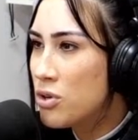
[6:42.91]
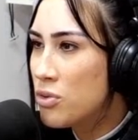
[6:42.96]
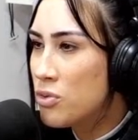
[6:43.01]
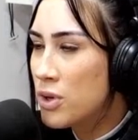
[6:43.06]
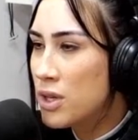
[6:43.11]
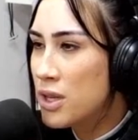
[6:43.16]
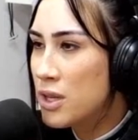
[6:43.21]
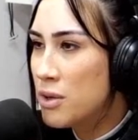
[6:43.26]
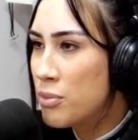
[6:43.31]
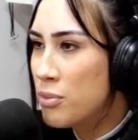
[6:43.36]

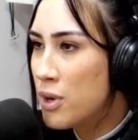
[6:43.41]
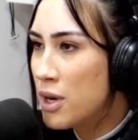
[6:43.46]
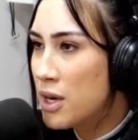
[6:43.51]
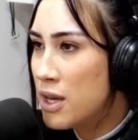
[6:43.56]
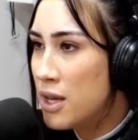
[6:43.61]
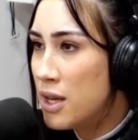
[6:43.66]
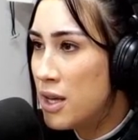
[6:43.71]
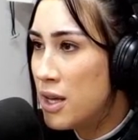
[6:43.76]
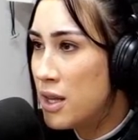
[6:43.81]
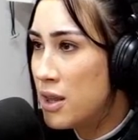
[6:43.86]
really
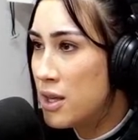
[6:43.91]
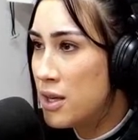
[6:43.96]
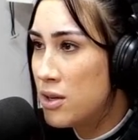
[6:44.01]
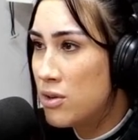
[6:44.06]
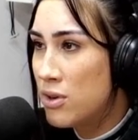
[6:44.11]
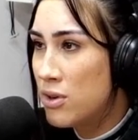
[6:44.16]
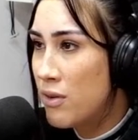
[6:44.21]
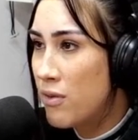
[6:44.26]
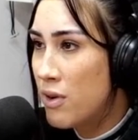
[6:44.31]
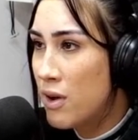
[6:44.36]
pretty, and then you
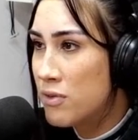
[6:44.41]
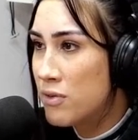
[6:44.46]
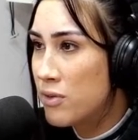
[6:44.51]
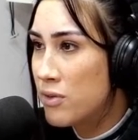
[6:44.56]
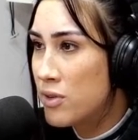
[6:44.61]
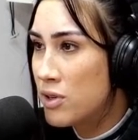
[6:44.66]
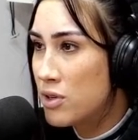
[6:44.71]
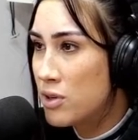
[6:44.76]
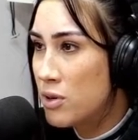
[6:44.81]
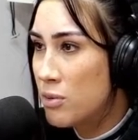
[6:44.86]
never have to fill
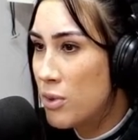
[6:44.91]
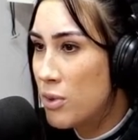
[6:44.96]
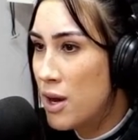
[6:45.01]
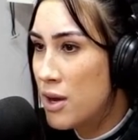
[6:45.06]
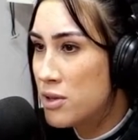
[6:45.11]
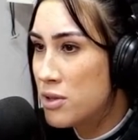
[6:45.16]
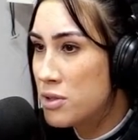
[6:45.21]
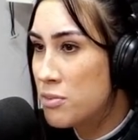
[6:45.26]
in your brows.